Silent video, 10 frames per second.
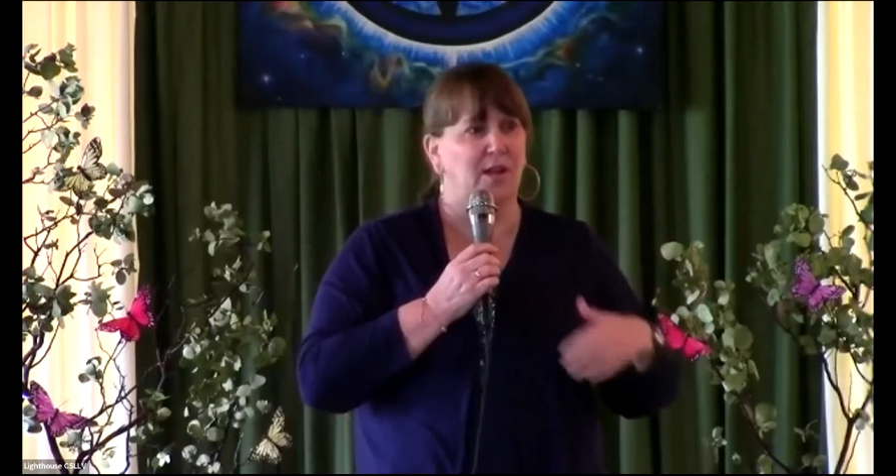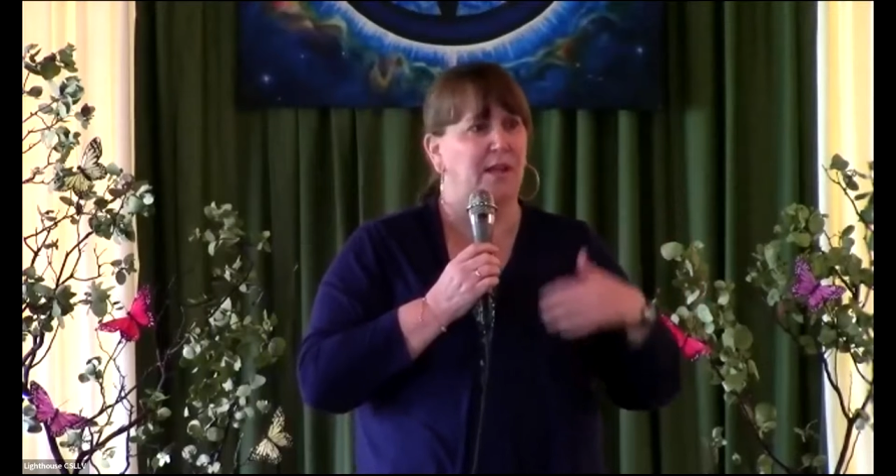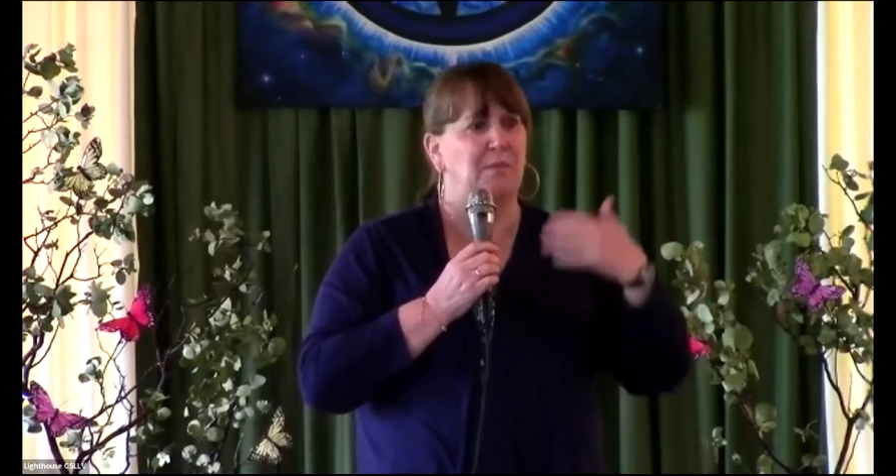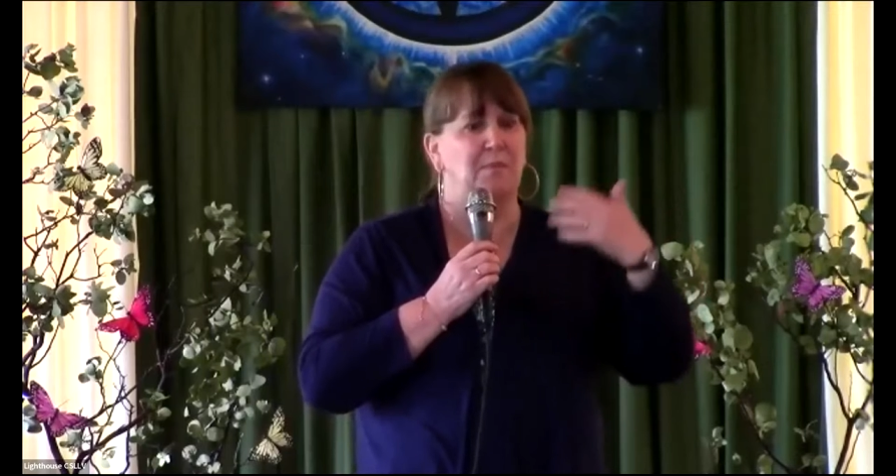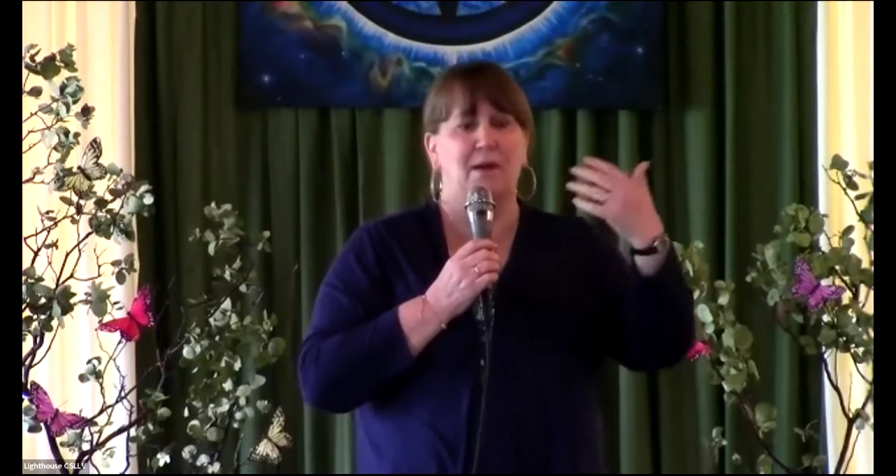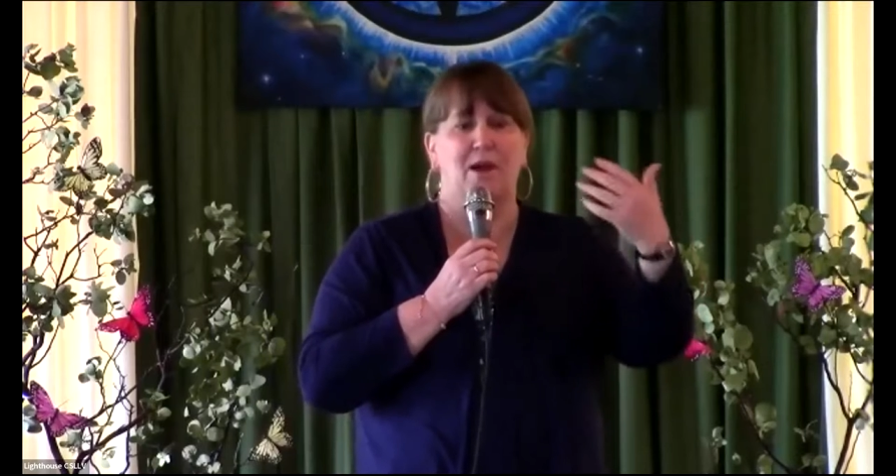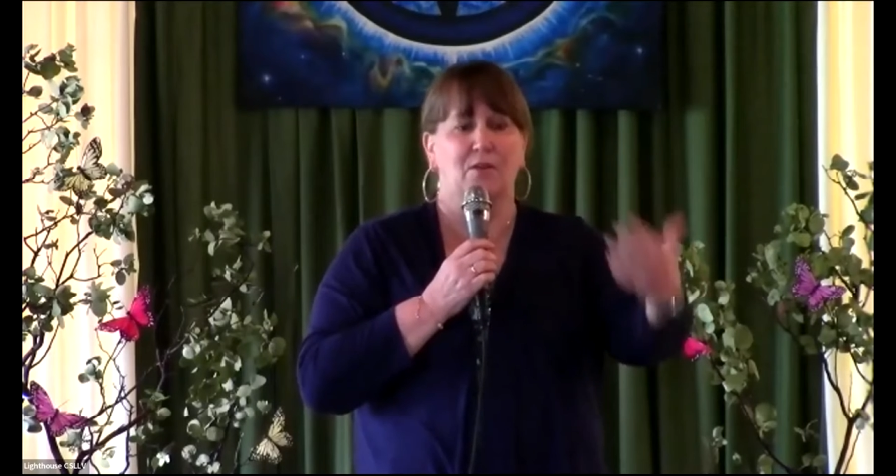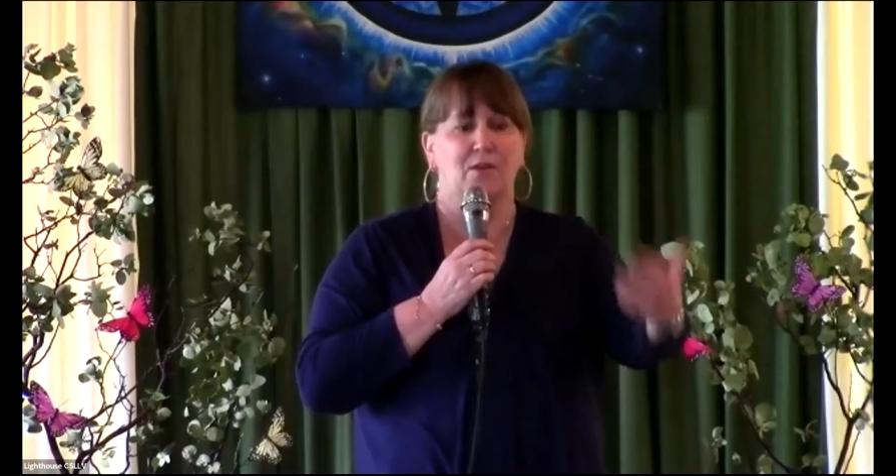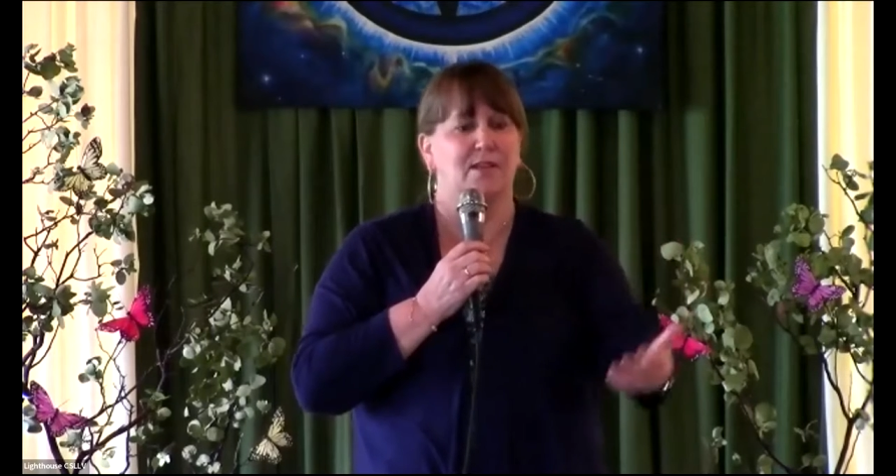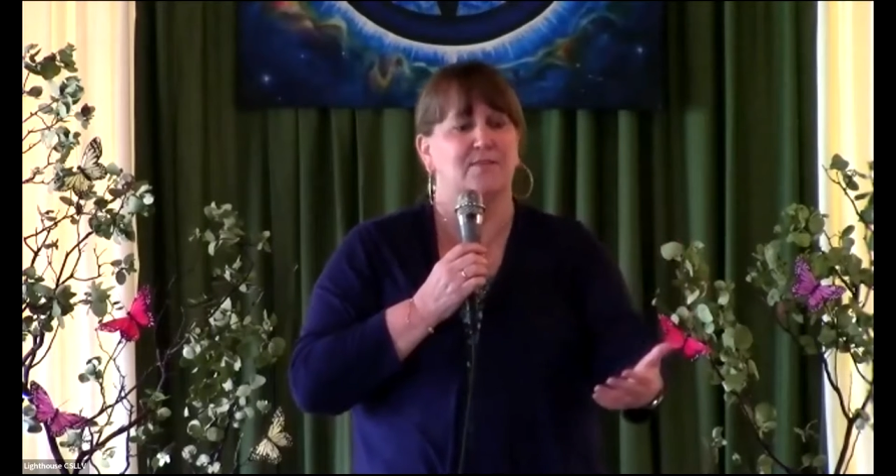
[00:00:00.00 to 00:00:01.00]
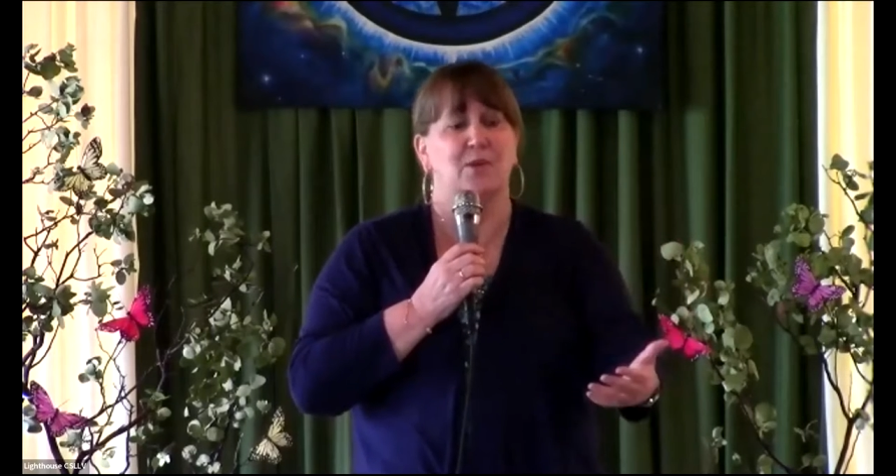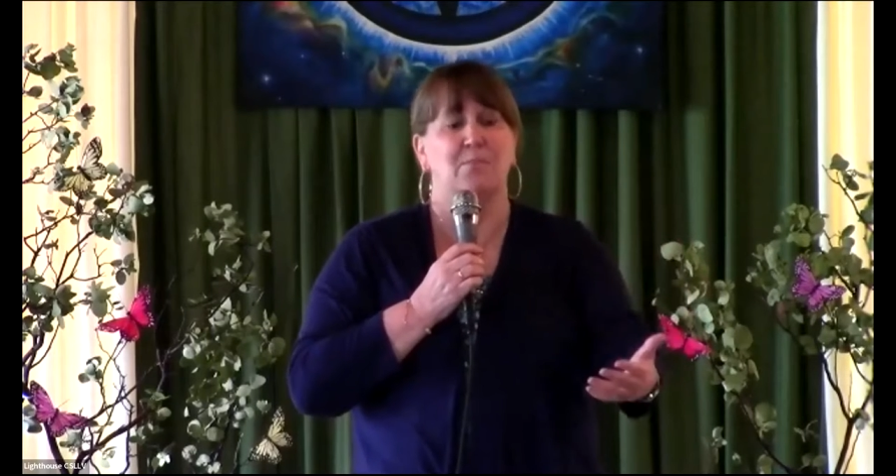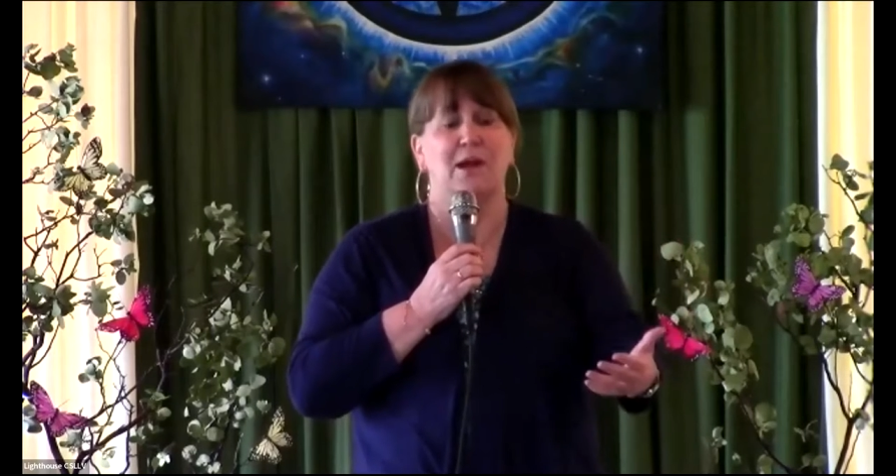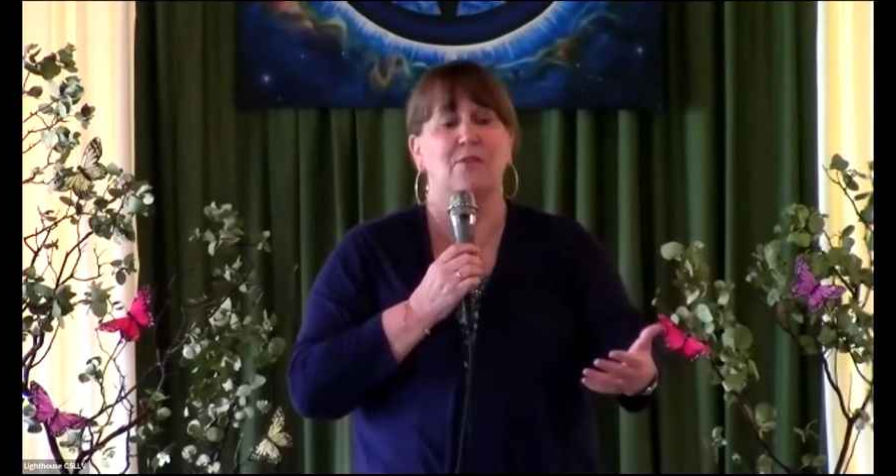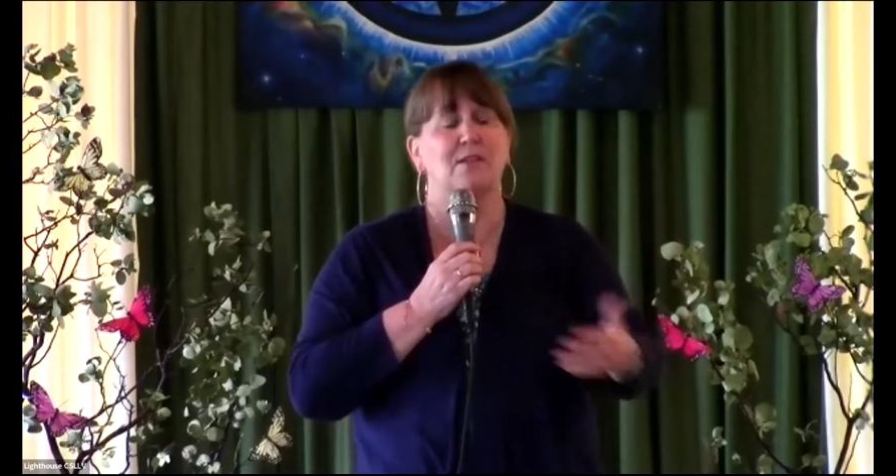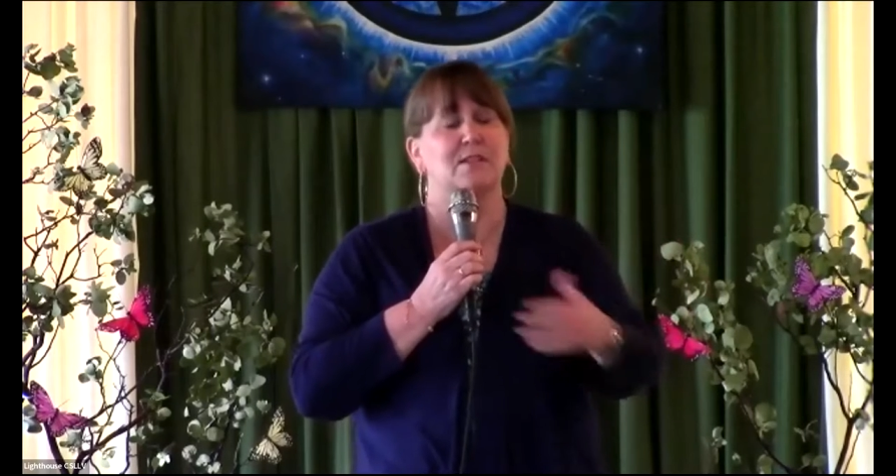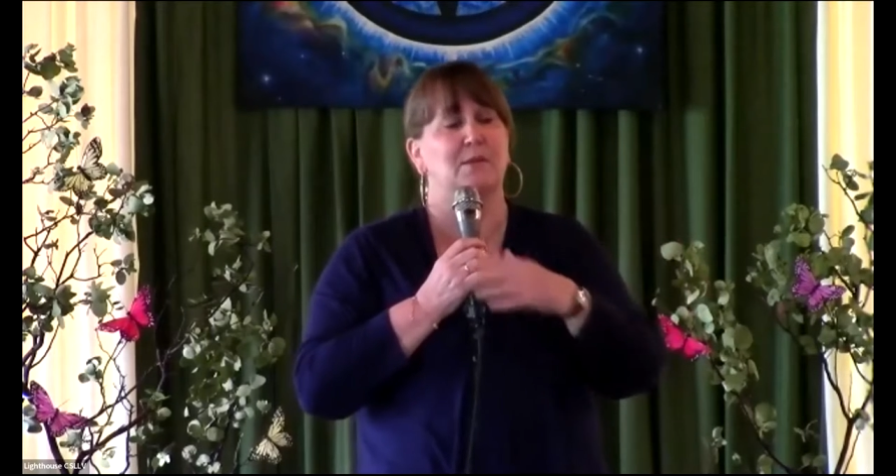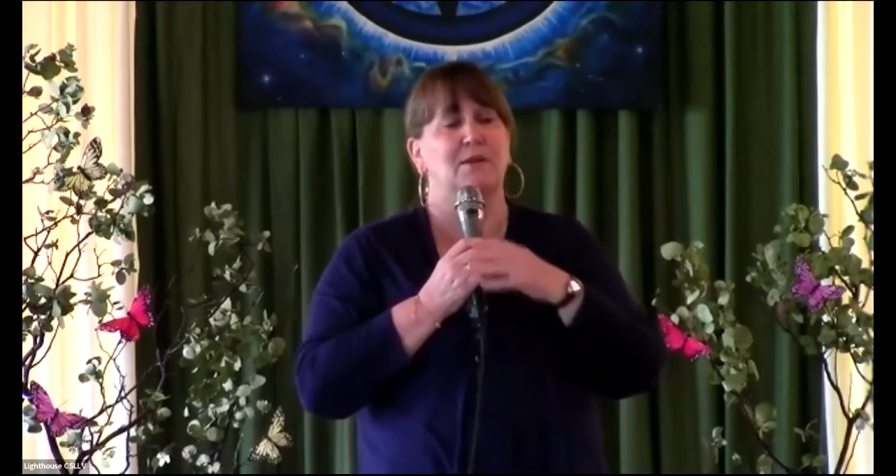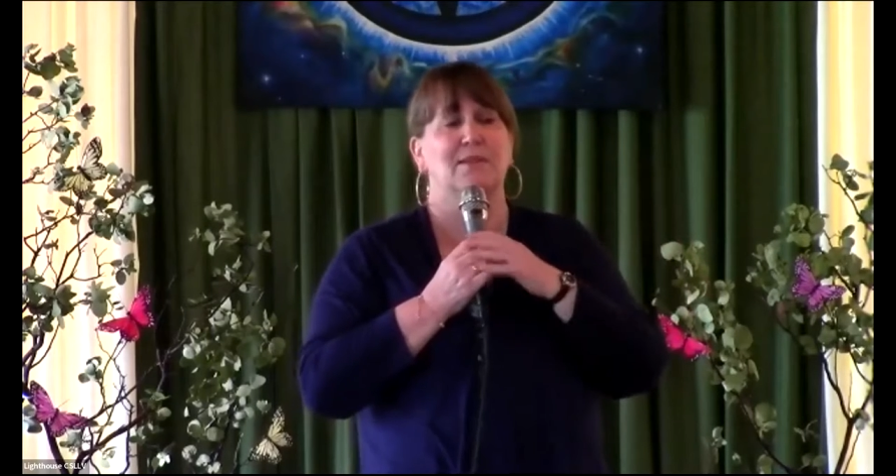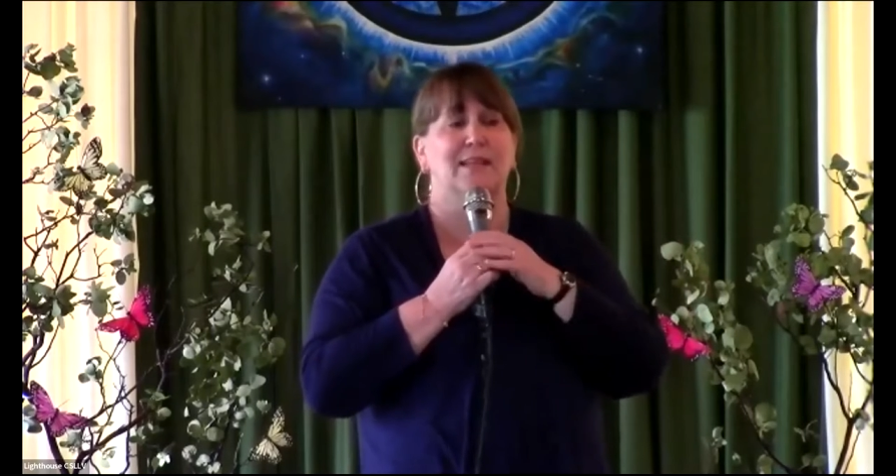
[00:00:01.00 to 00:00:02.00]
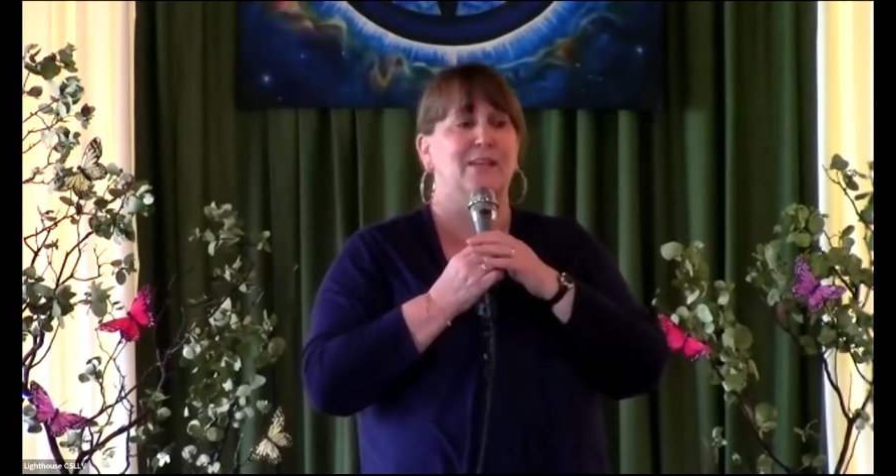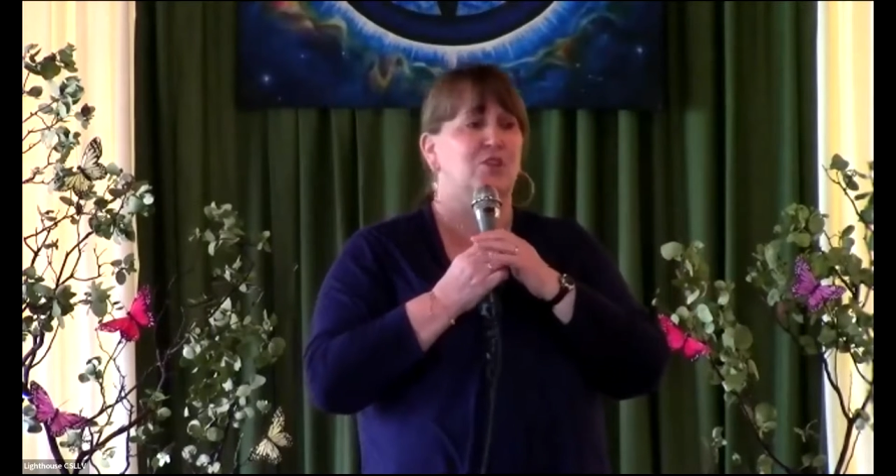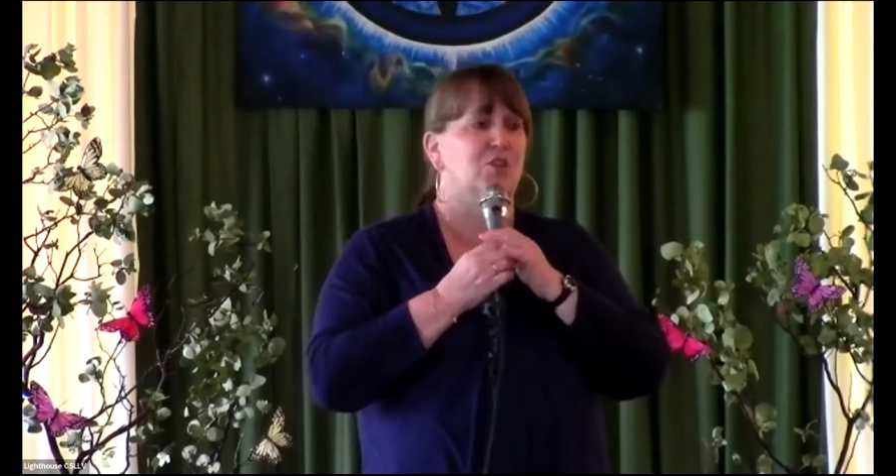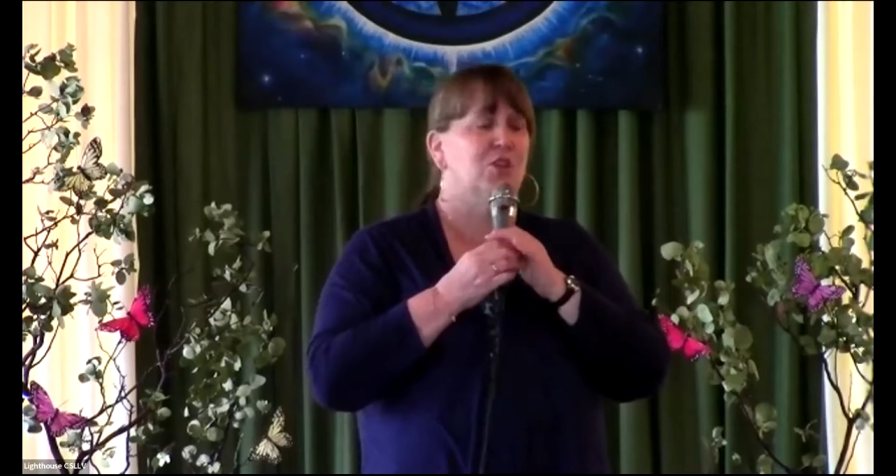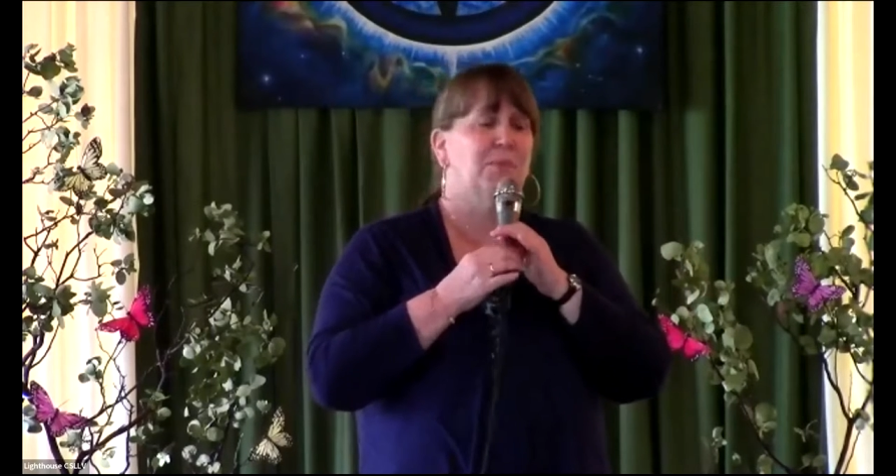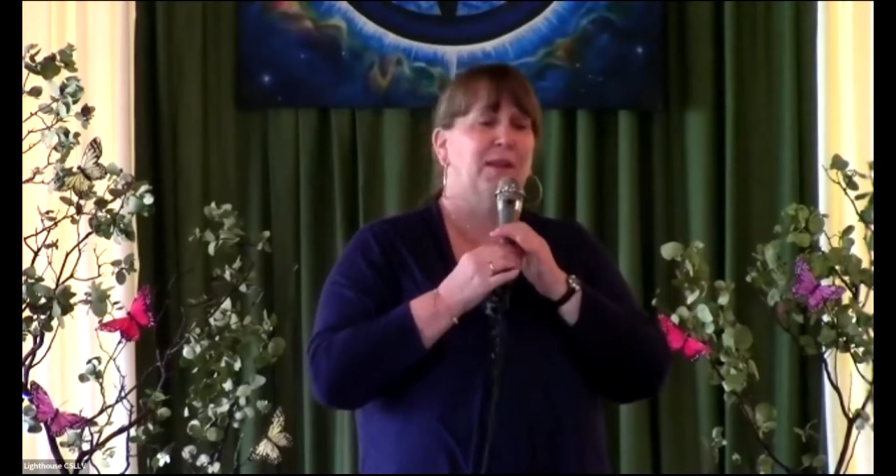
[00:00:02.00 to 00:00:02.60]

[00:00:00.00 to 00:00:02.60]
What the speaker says: I can be powerless, feel powerless in my relationship.